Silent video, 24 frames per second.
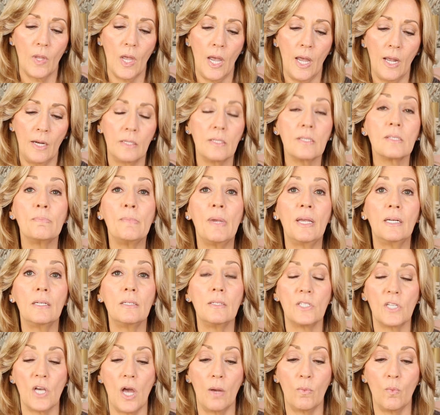and it's made
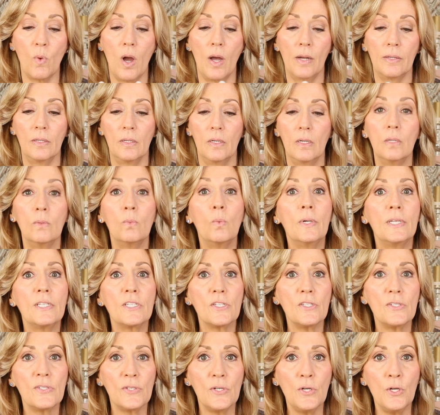in Taiwan,
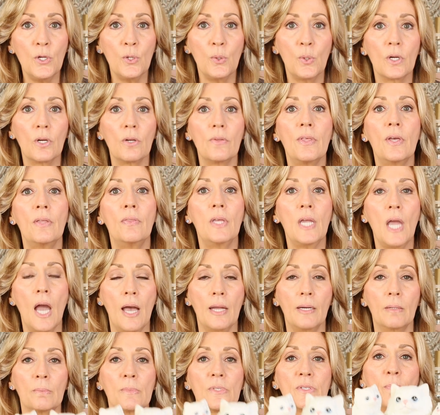which is newer than the
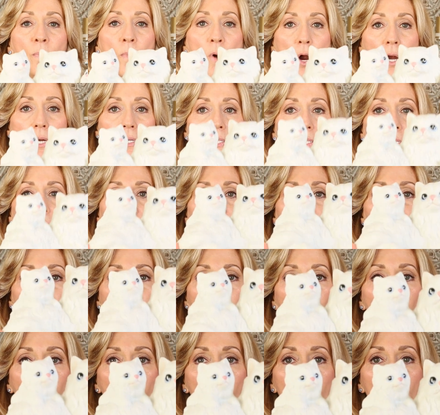items marked
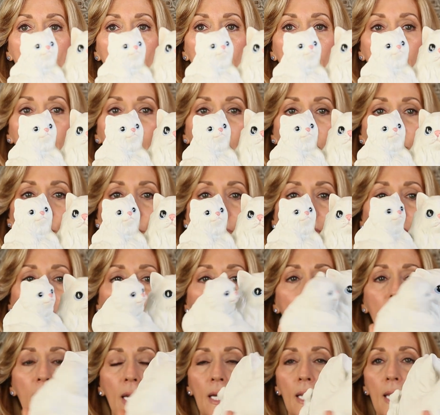Japan. Three
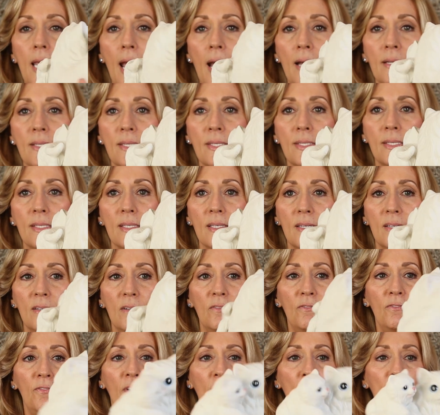little kitty cats,
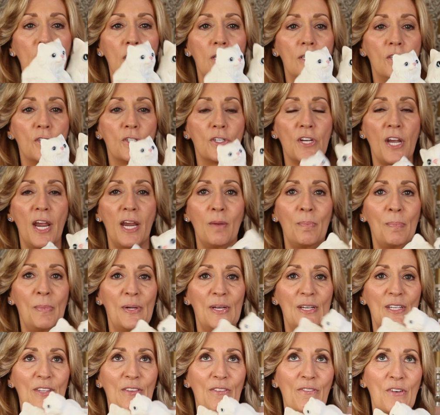very good shape
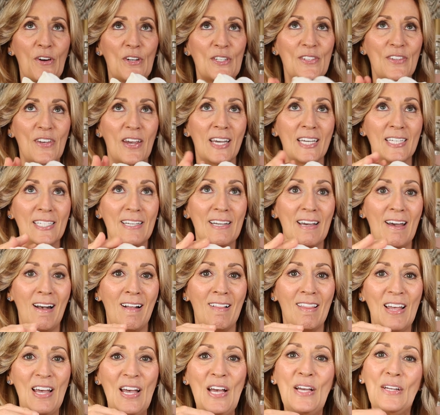as far as I can
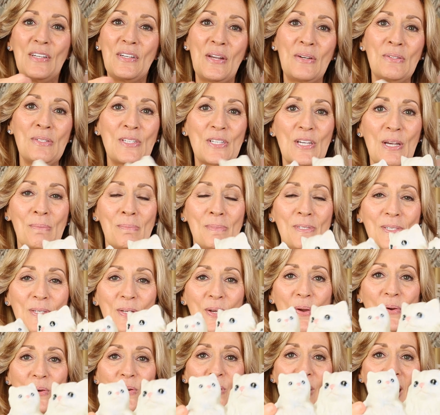tell. No chips,
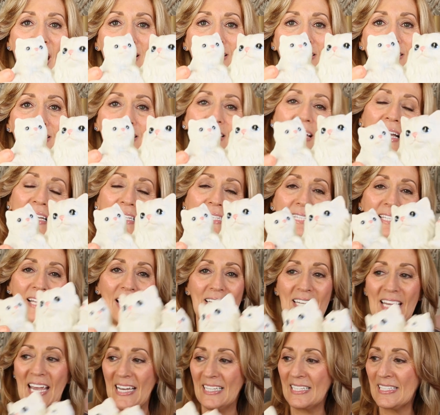no cracks. I
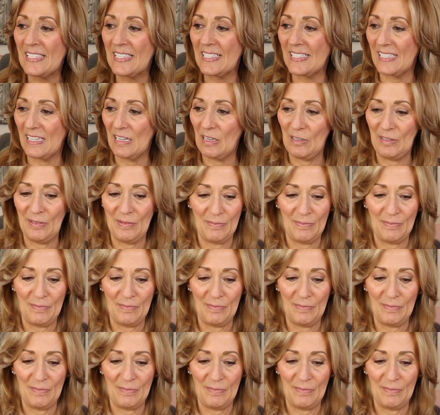said yes.